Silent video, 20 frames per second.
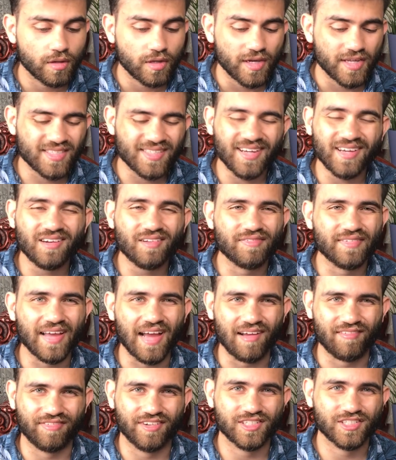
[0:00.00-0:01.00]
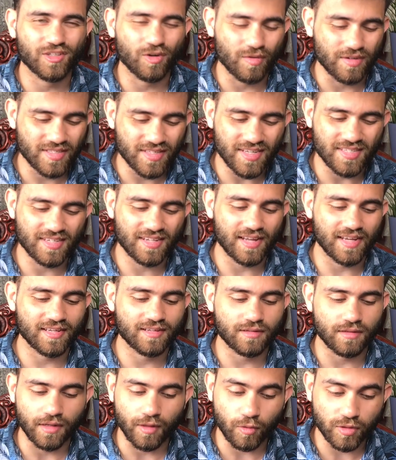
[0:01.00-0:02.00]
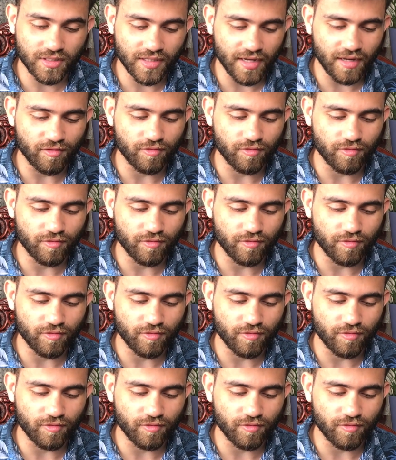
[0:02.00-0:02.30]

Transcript: It's kind of catfish though. It says, like, it will say,